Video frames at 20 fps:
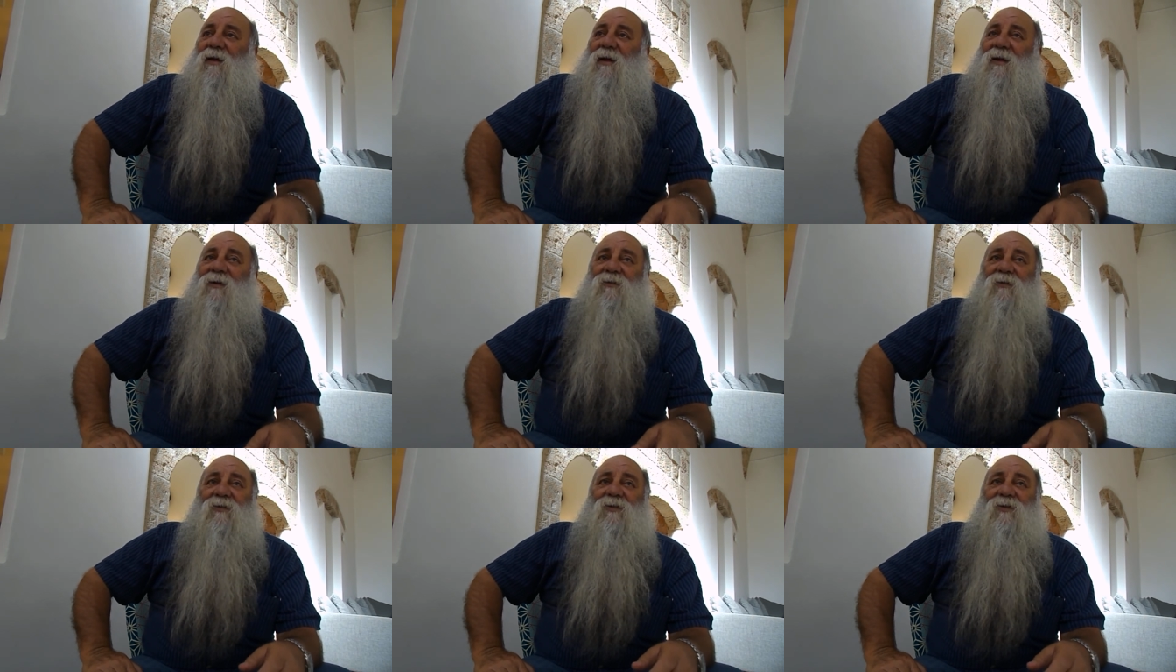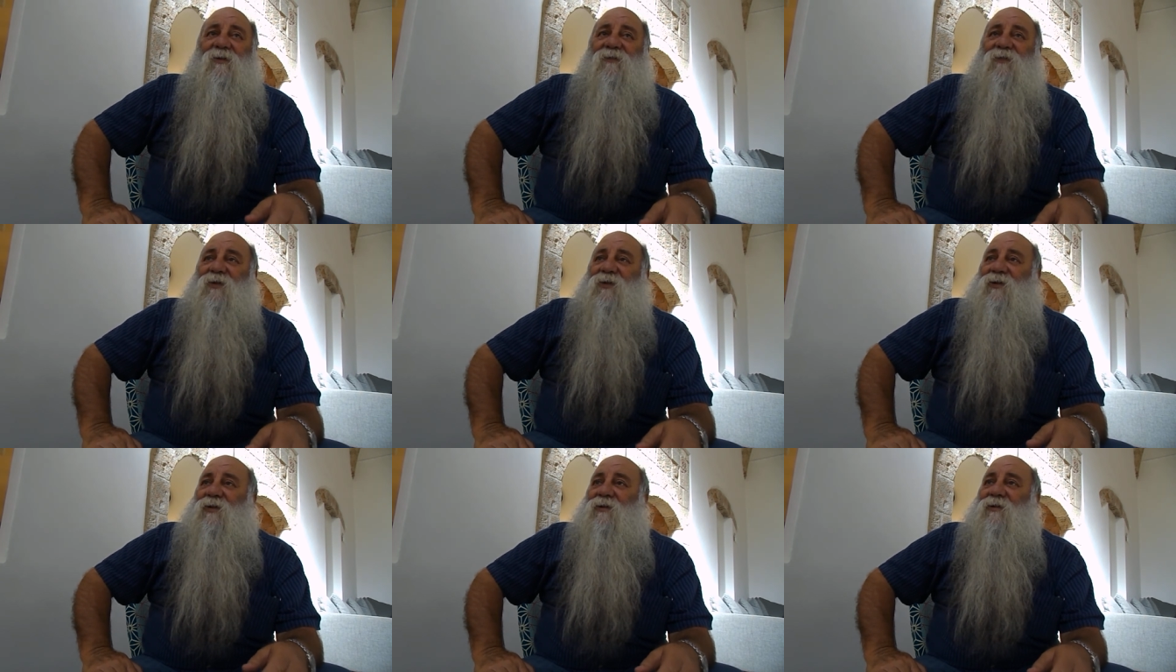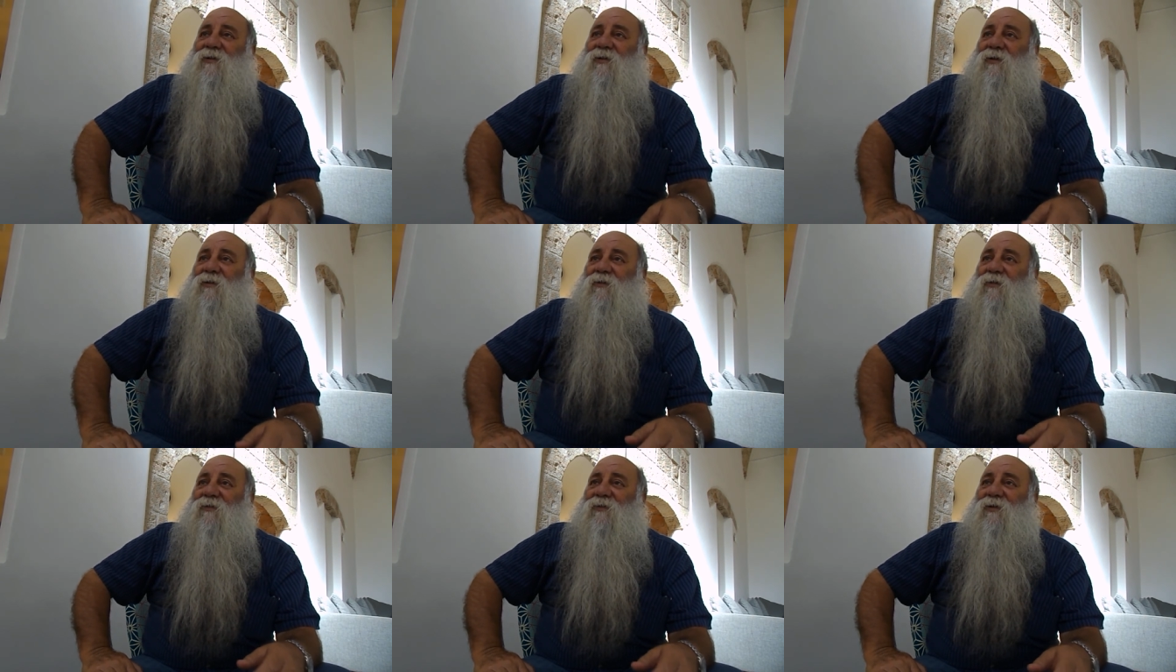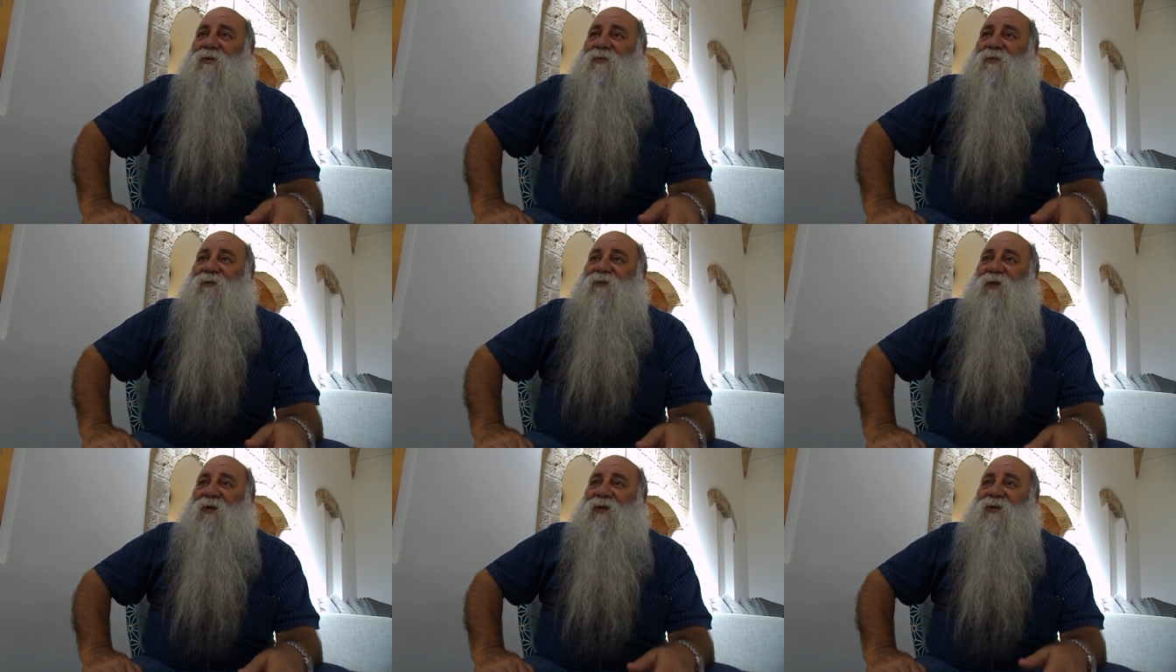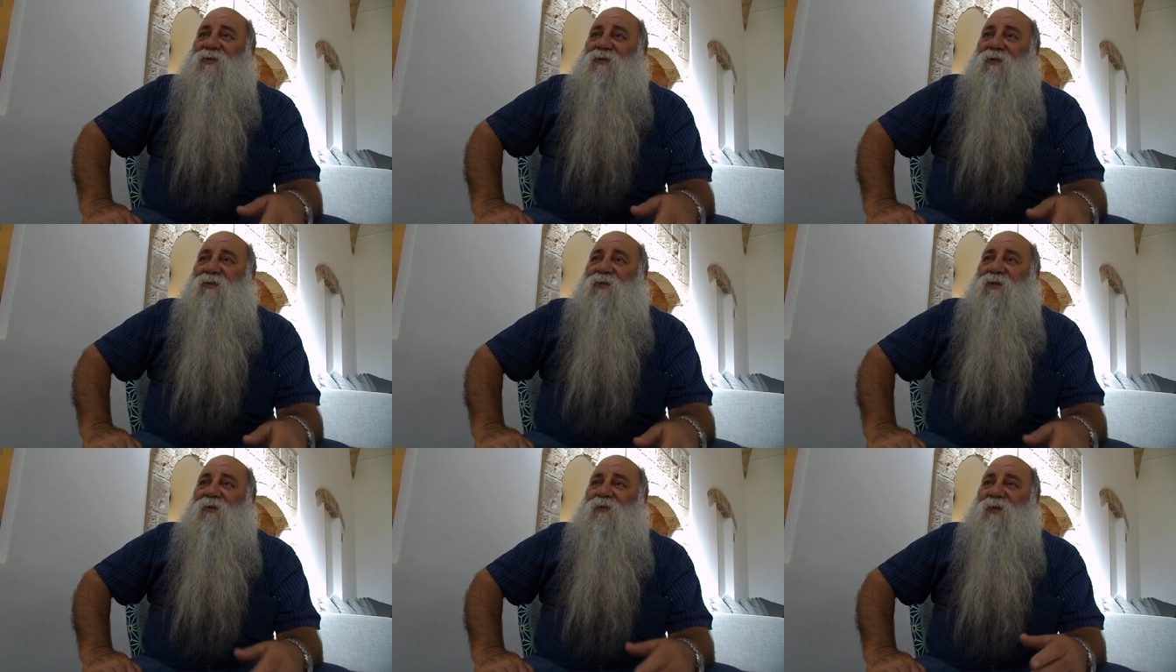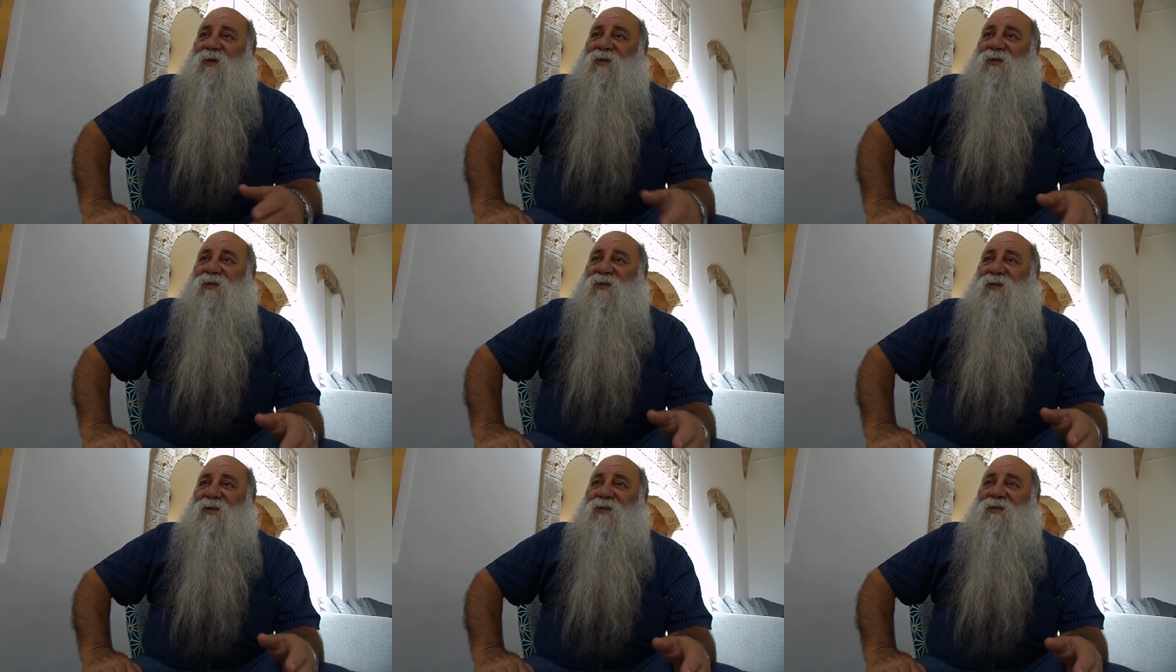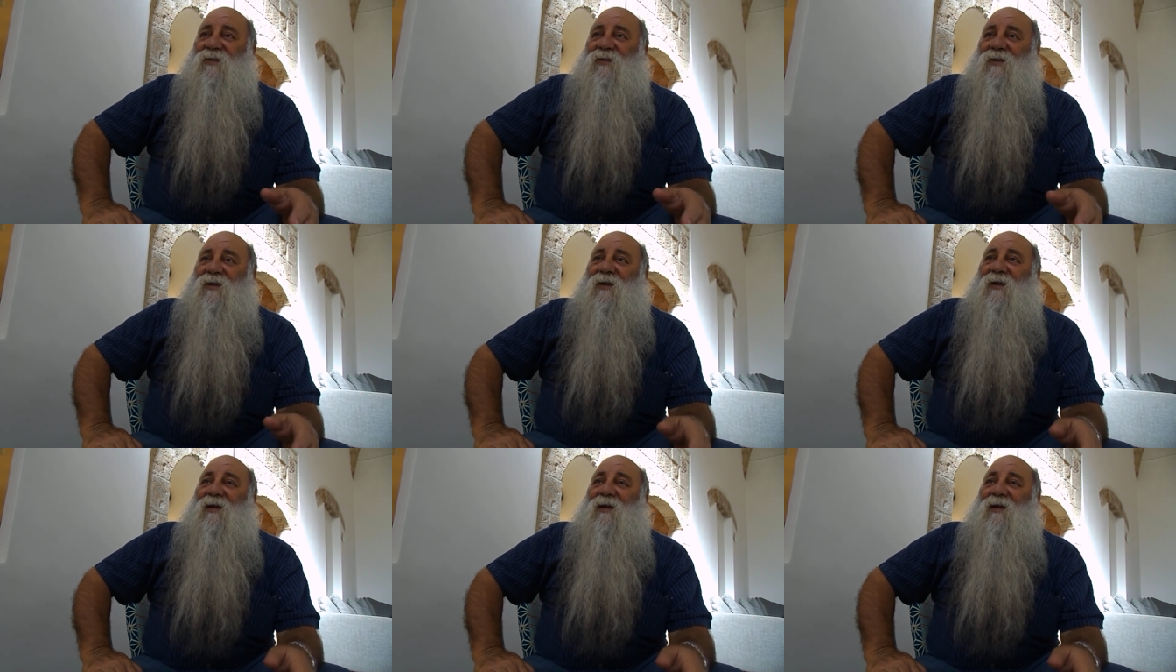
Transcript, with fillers: are not sufficient in order to finish all your businesses,